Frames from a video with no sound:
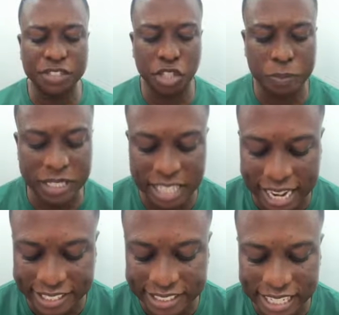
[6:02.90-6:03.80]
lifted up his
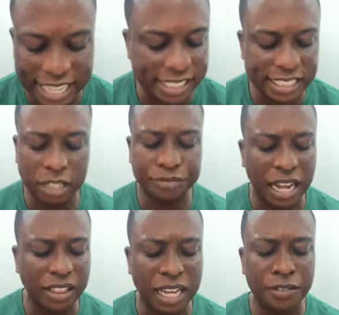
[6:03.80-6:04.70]
eyes and said,
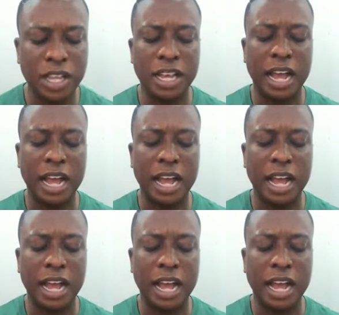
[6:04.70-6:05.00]
Father,